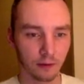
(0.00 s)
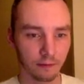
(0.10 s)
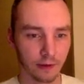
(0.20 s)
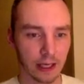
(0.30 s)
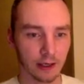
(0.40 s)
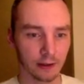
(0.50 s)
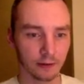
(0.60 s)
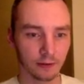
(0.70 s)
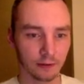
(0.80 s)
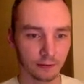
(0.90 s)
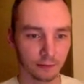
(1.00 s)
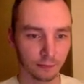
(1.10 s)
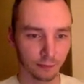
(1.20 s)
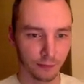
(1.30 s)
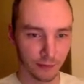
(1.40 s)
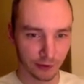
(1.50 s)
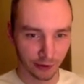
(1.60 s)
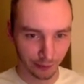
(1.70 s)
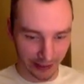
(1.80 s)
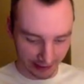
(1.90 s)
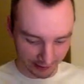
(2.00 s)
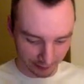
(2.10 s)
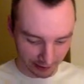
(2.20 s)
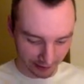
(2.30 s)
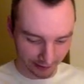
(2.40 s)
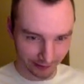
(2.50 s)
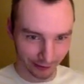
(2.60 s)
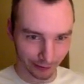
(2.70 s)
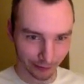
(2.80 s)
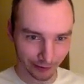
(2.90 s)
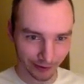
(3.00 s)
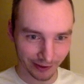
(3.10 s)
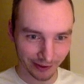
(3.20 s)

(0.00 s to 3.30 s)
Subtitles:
forget it. Go back to our old